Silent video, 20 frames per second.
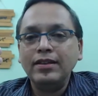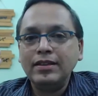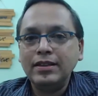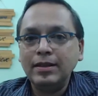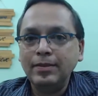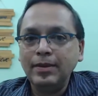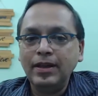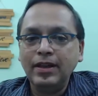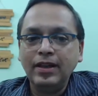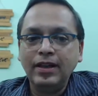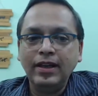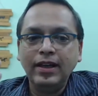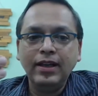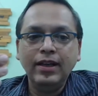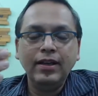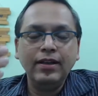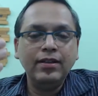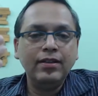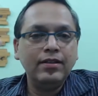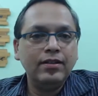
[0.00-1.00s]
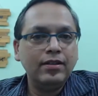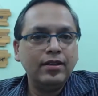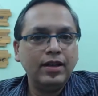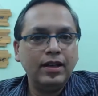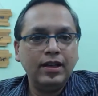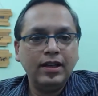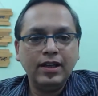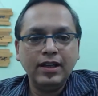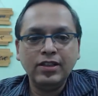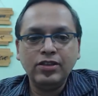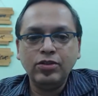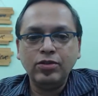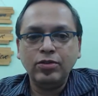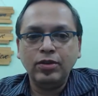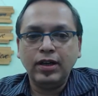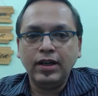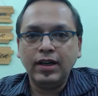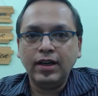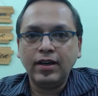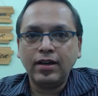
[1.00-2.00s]
similarly in case you
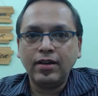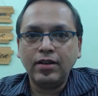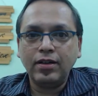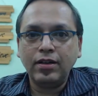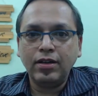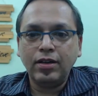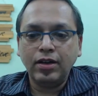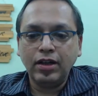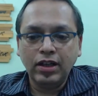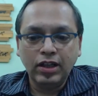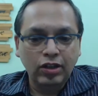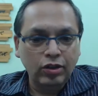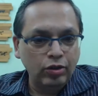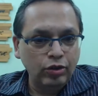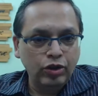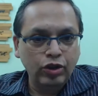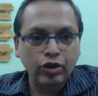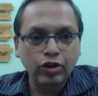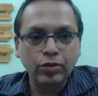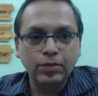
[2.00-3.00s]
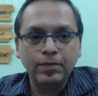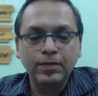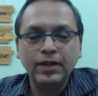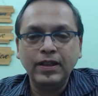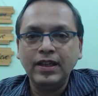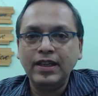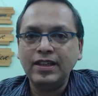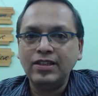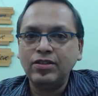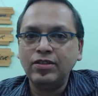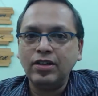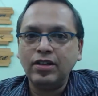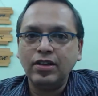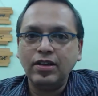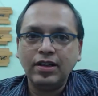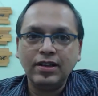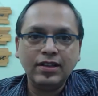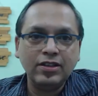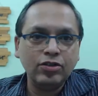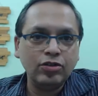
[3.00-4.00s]
are on youtube in case you are on
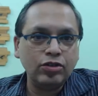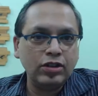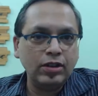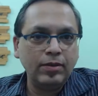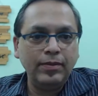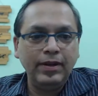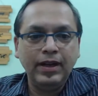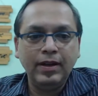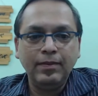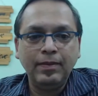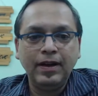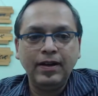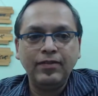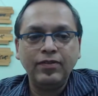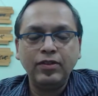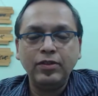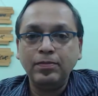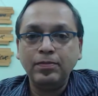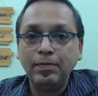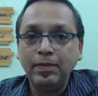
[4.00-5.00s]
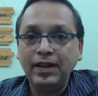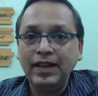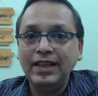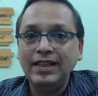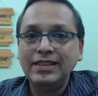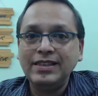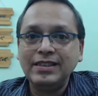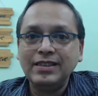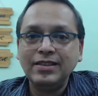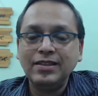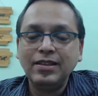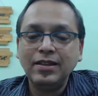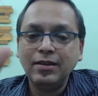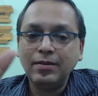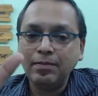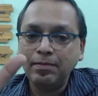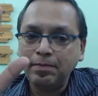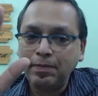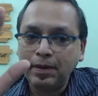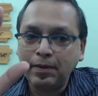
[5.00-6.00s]
other social media platform please
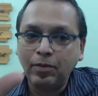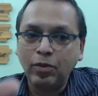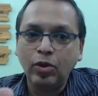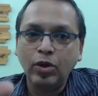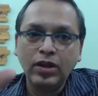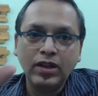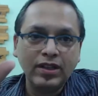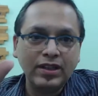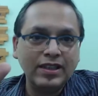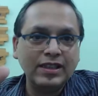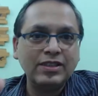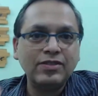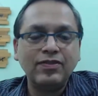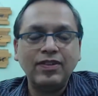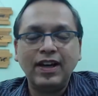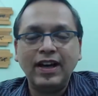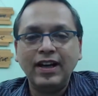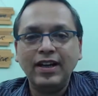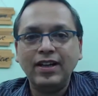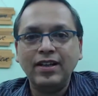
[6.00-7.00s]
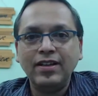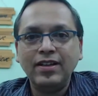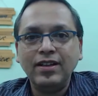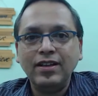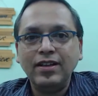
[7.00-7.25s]
promote this fact